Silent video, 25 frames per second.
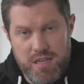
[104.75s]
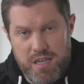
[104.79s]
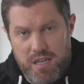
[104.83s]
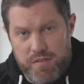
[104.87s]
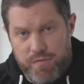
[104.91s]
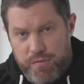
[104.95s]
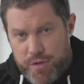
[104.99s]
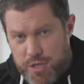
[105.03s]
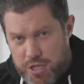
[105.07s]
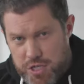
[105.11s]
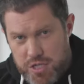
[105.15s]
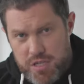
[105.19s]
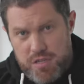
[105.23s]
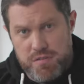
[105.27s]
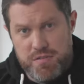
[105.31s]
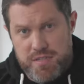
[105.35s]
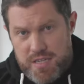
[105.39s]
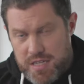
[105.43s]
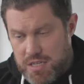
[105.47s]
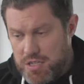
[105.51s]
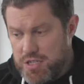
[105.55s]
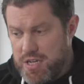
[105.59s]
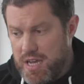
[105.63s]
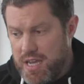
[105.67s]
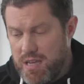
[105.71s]
If we shoot
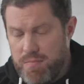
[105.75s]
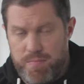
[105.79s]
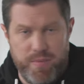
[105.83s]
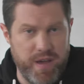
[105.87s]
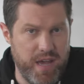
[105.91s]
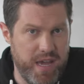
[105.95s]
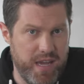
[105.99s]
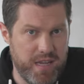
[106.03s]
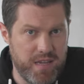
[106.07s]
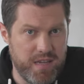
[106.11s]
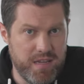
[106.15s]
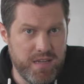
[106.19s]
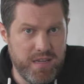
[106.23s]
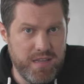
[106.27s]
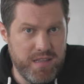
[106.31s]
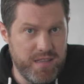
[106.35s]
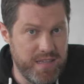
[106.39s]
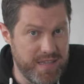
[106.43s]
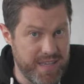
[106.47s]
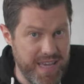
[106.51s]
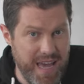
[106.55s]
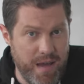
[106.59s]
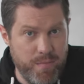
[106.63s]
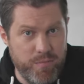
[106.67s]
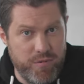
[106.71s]
in JPEG,
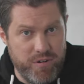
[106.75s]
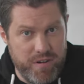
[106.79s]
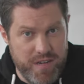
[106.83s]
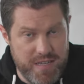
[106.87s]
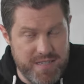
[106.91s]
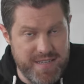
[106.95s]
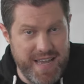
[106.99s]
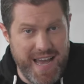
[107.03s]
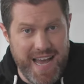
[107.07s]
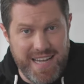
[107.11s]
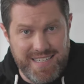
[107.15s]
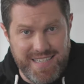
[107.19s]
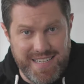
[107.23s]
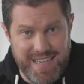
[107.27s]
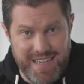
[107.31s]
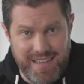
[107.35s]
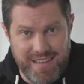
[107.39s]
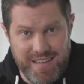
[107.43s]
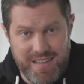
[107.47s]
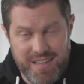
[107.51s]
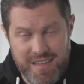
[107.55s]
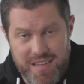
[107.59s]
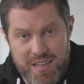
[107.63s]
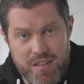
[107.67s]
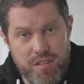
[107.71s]
the camera is
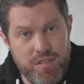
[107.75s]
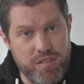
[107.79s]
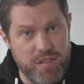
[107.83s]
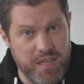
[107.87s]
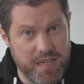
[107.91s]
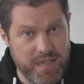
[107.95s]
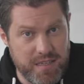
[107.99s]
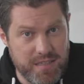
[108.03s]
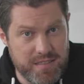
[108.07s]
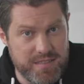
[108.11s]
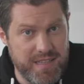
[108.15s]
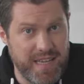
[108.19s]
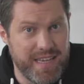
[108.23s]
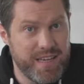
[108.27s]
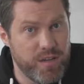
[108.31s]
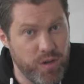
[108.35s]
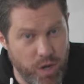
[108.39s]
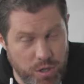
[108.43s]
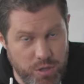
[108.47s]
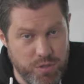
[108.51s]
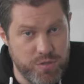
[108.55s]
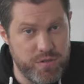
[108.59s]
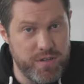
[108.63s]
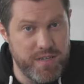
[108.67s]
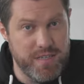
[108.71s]
adding things like
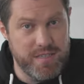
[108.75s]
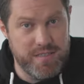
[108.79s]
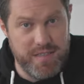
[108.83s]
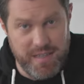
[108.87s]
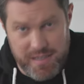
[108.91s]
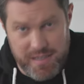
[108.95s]
contrast,